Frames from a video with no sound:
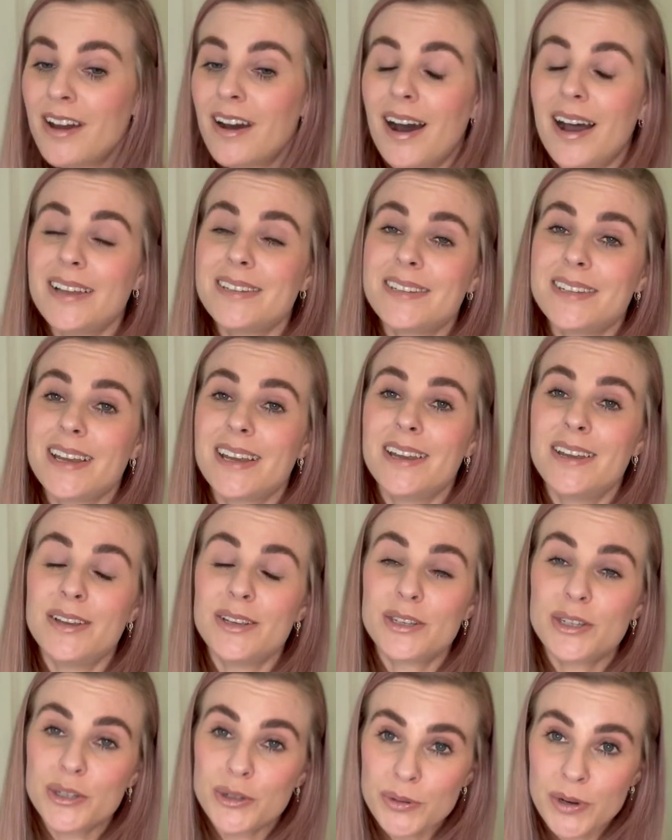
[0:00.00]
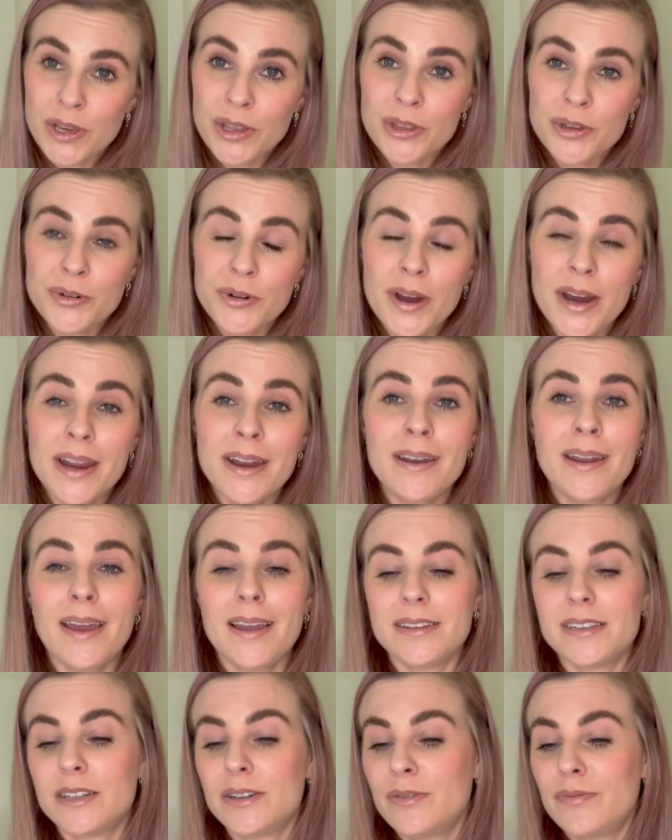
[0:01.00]
I say strength train
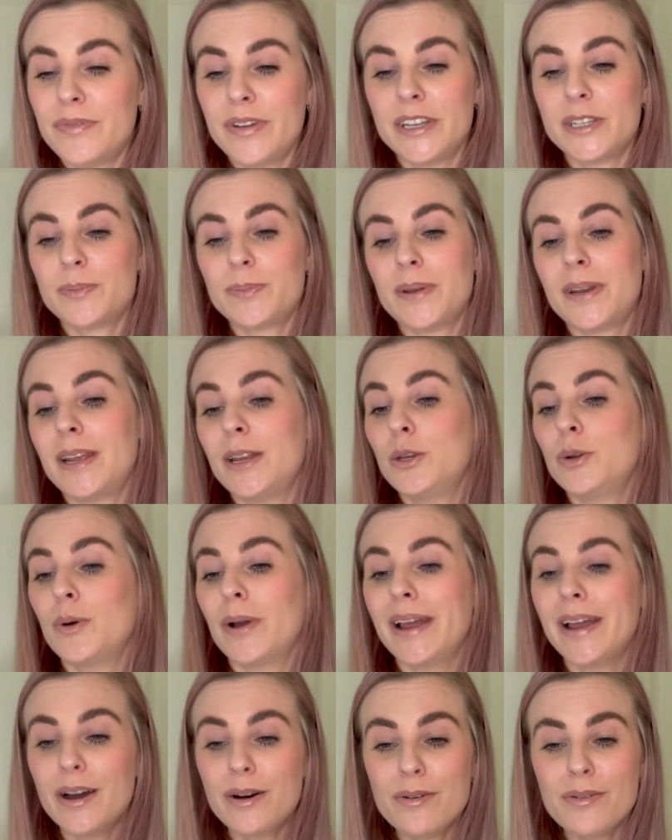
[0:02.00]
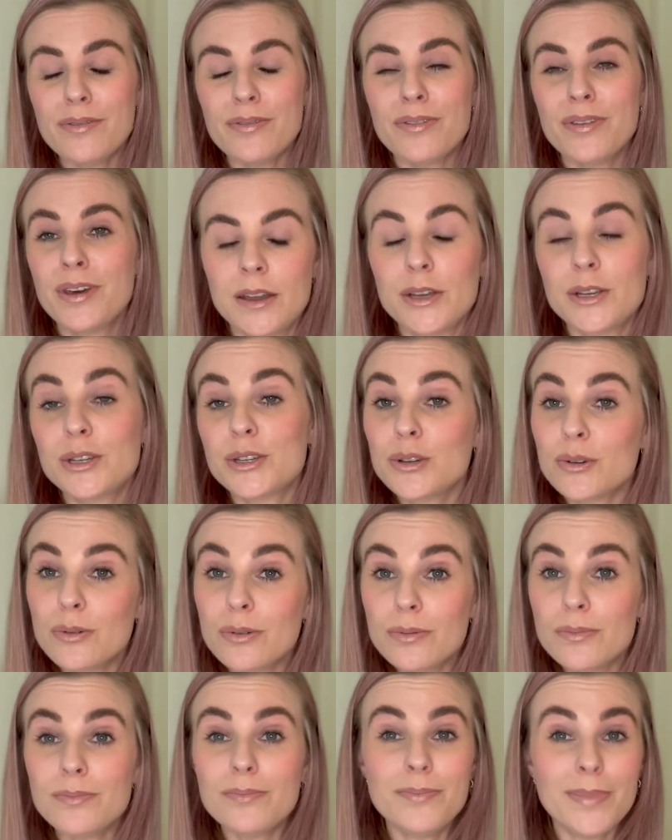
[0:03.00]
as an investment in your health,
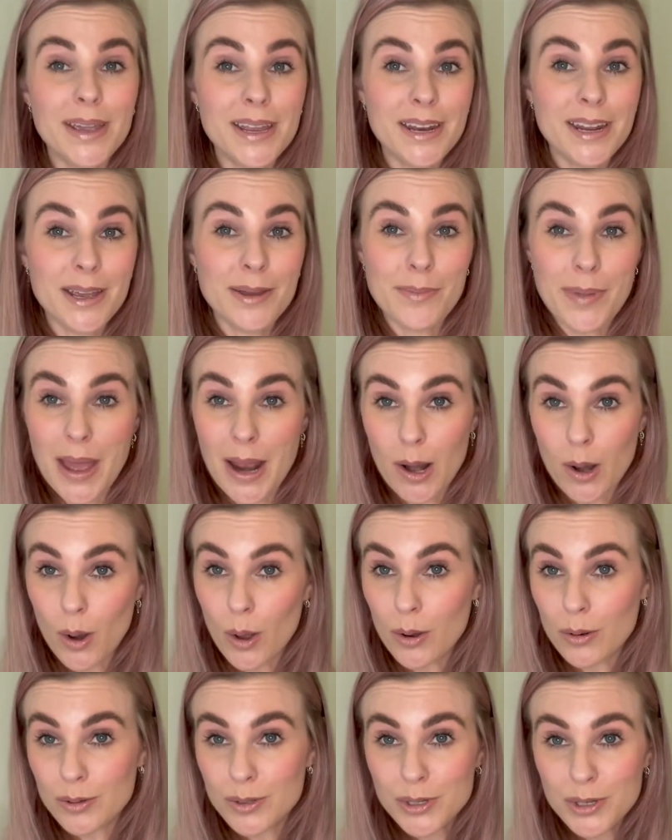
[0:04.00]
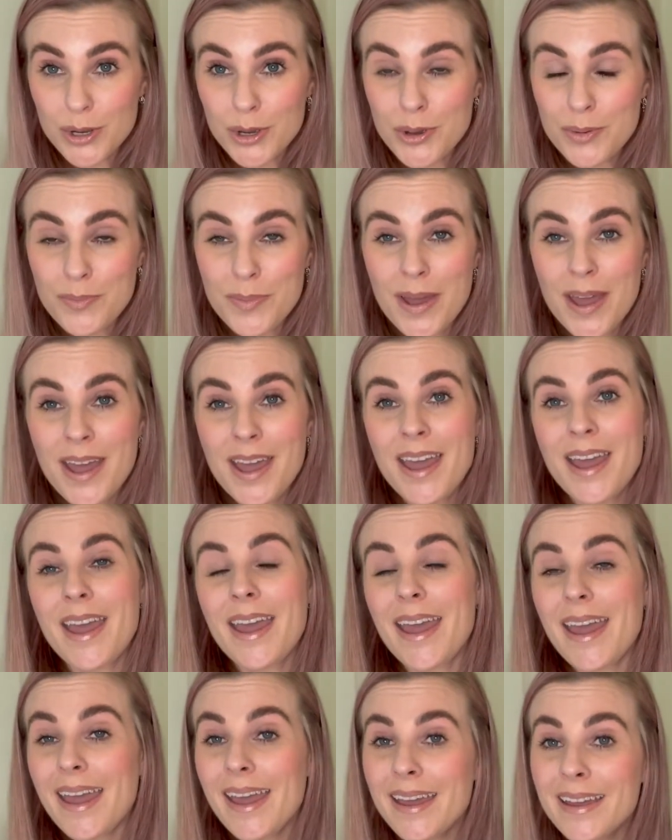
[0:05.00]
short, medium, and long term,
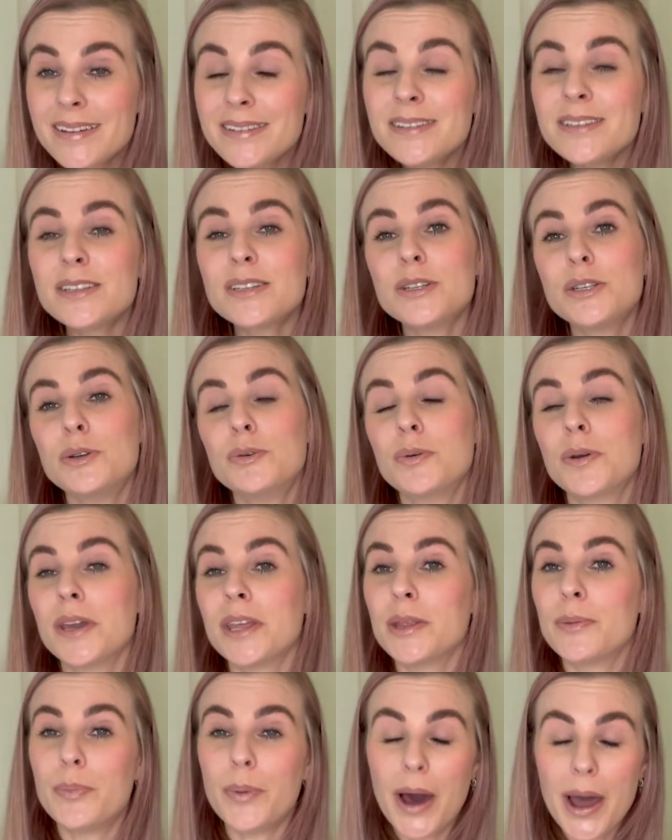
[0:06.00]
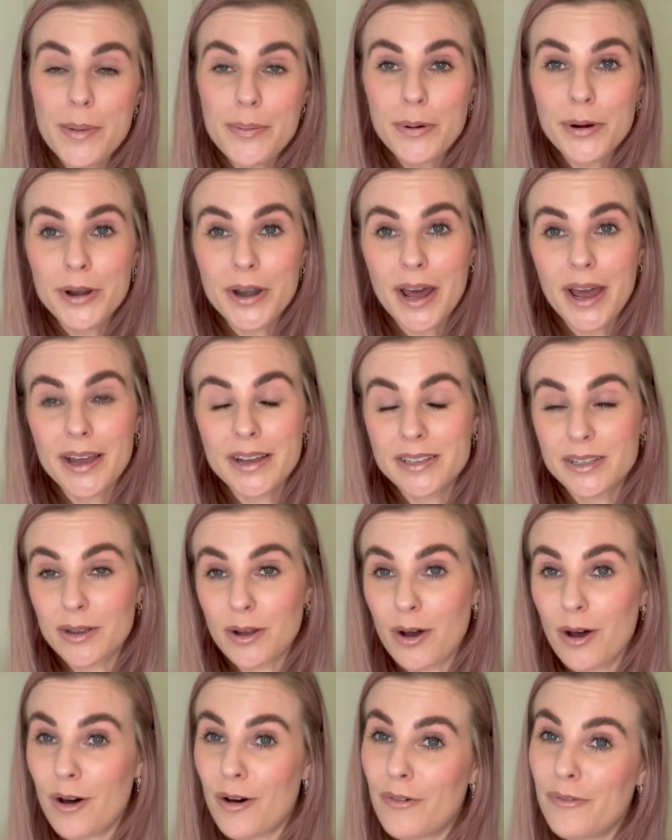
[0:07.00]
and you'll get the byproducts
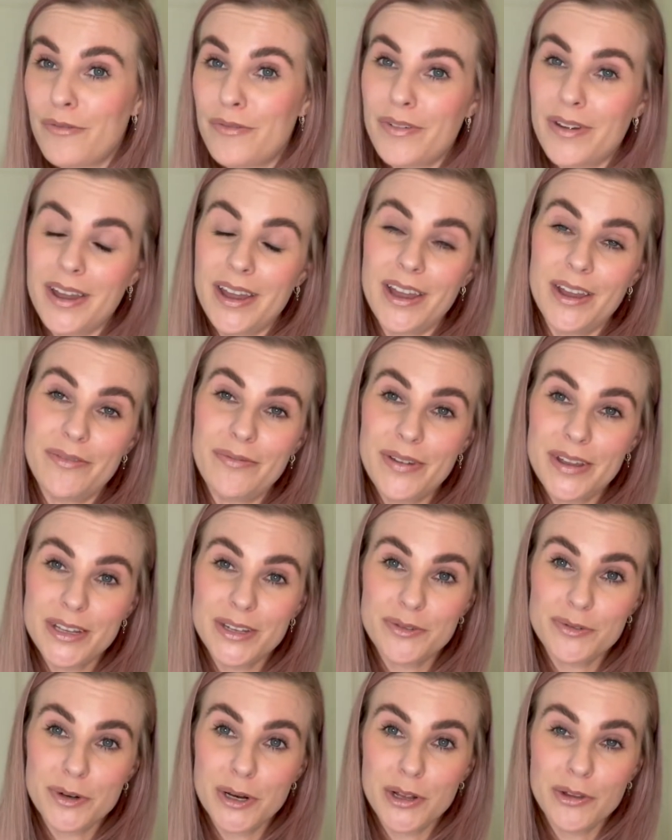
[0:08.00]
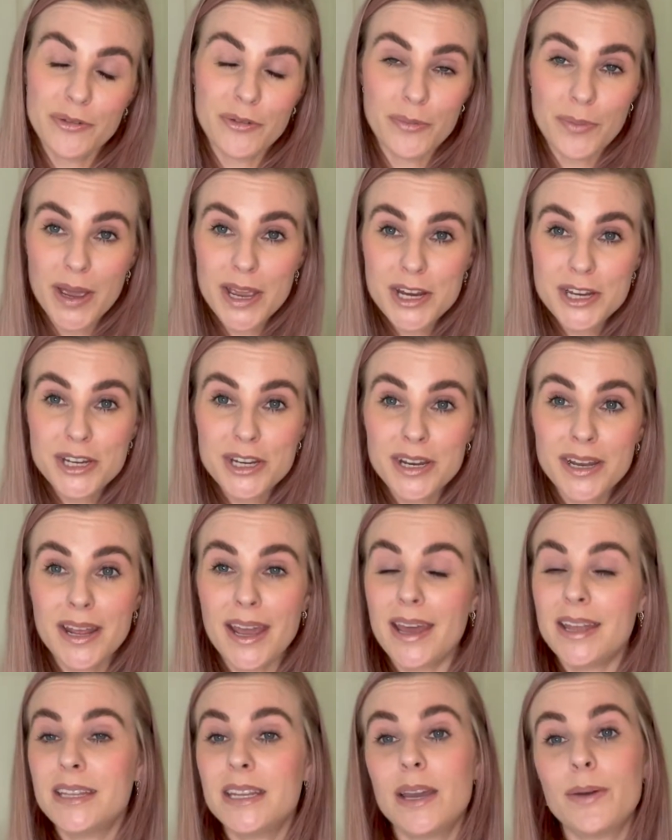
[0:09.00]
of effective transformation
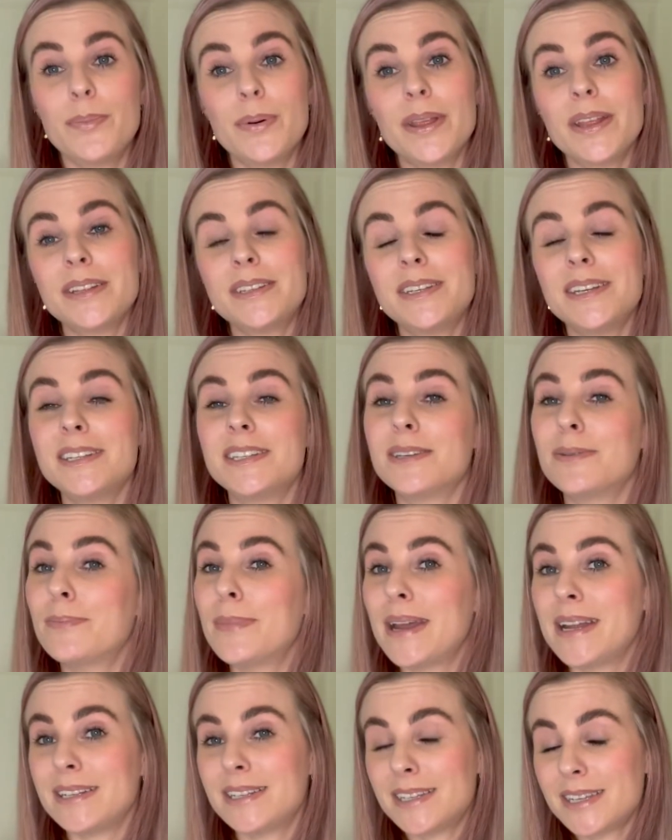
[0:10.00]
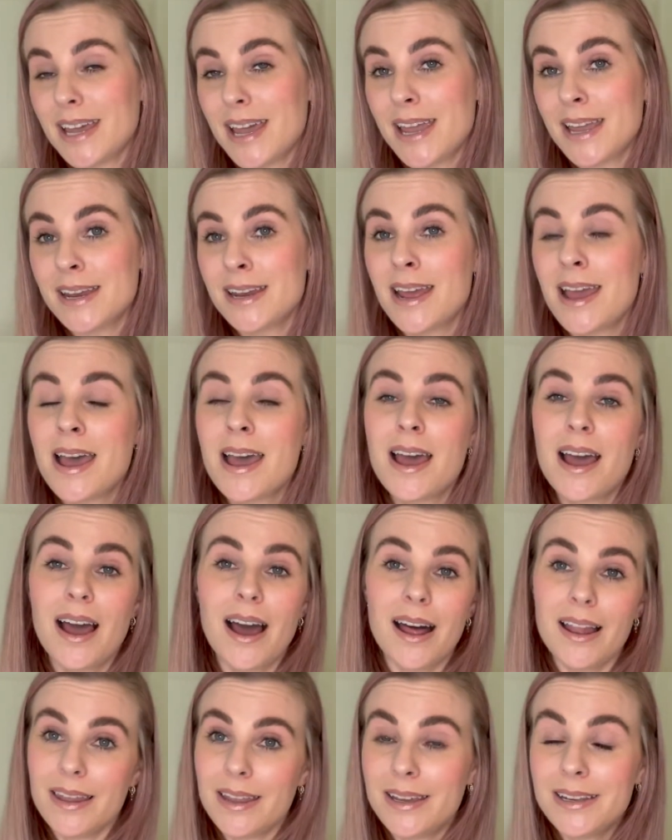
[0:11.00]
and the ability to maintain
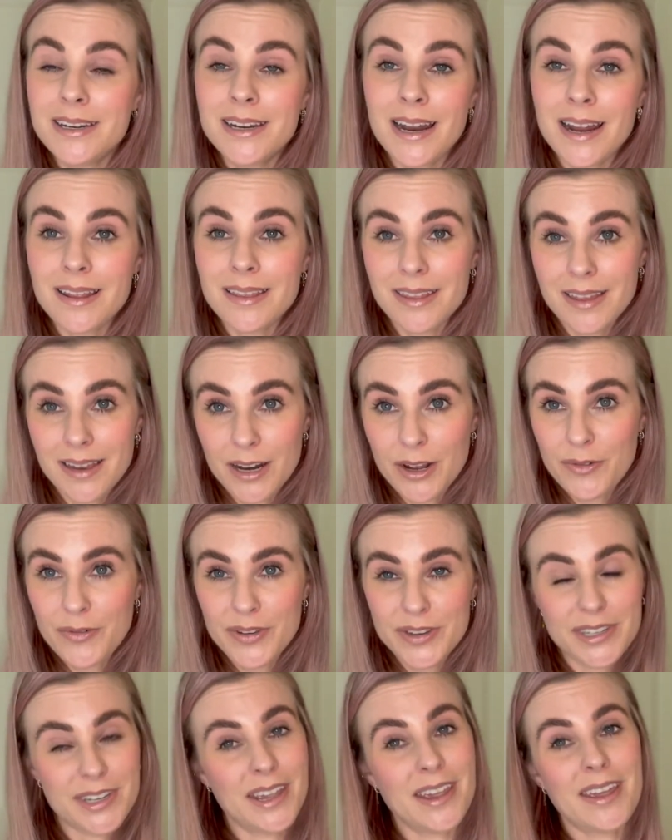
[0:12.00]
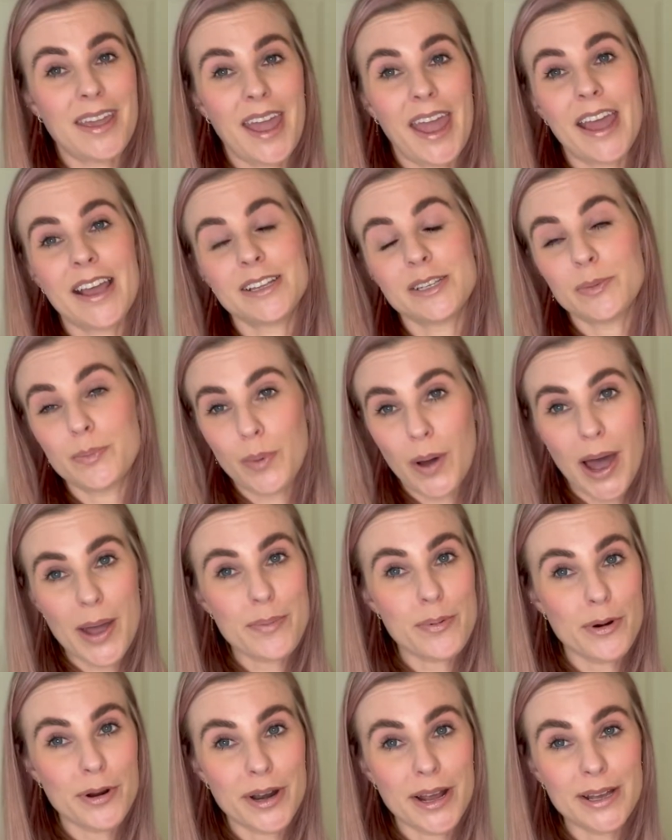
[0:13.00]
a lean and athletic physique as a
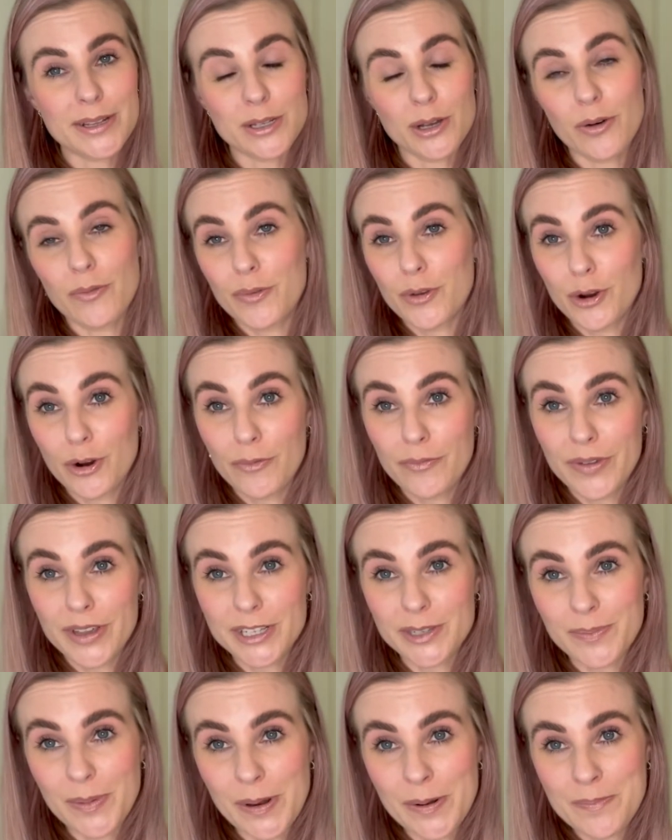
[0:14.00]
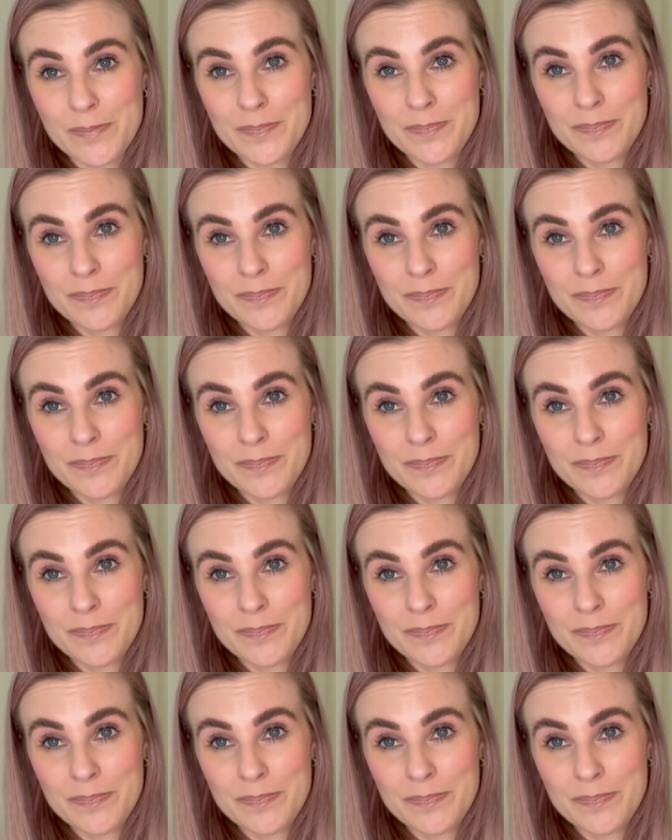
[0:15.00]
byproduct of your investment.